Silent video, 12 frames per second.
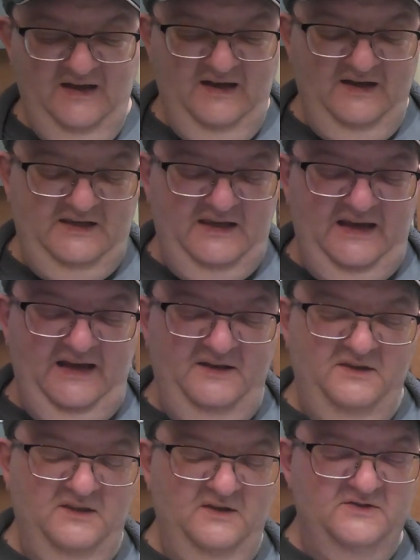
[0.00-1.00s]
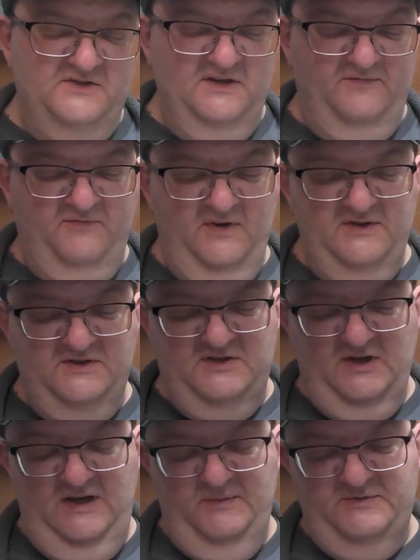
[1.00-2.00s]
Again, there's different
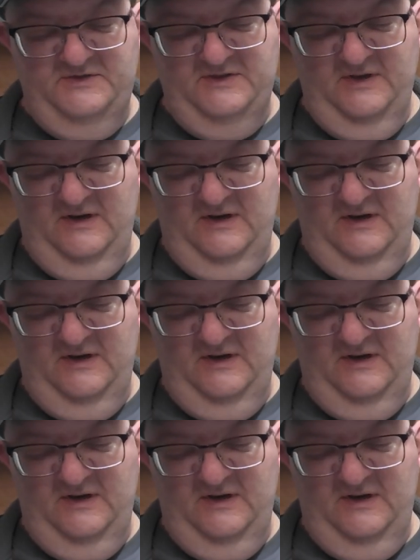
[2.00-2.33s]
types